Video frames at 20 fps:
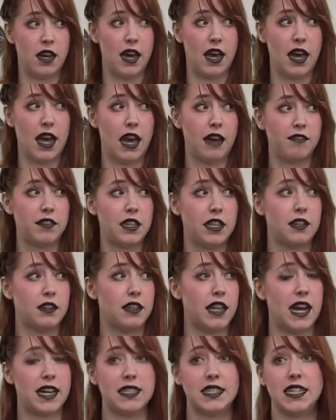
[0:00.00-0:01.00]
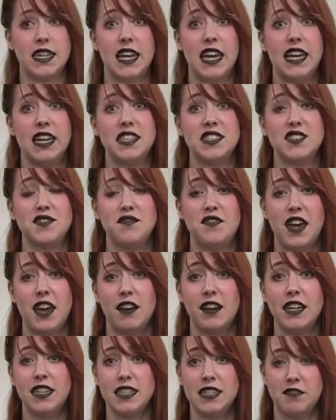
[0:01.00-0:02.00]
I have clear elastic. It is
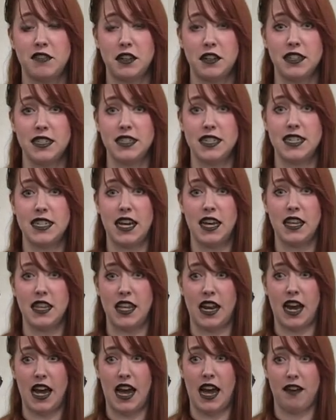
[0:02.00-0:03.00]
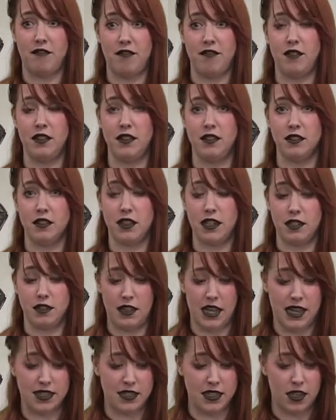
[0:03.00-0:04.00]
very difficult to tell that I have clear
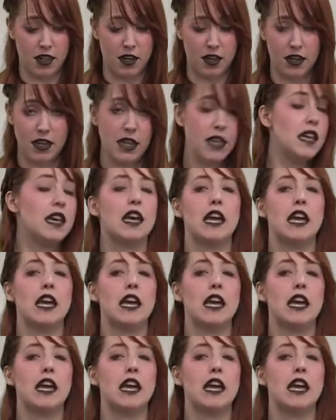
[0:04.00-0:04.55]
elastic on.